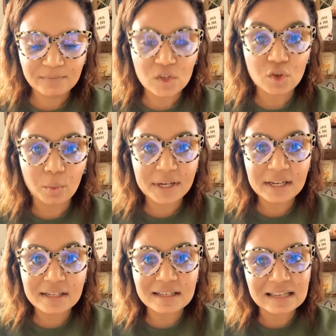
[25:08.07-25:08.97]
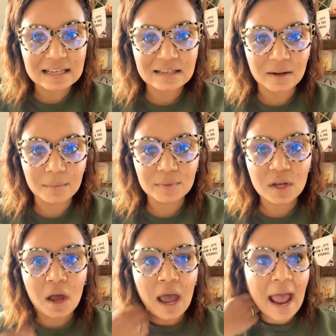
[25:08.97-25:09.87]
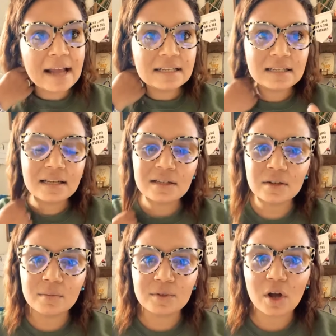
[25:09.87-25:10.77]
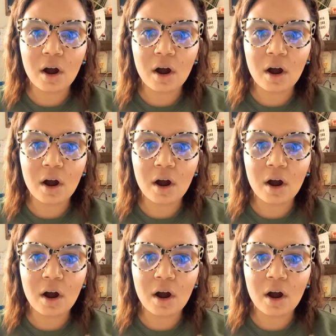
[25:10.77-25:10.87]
So we need systems. And systems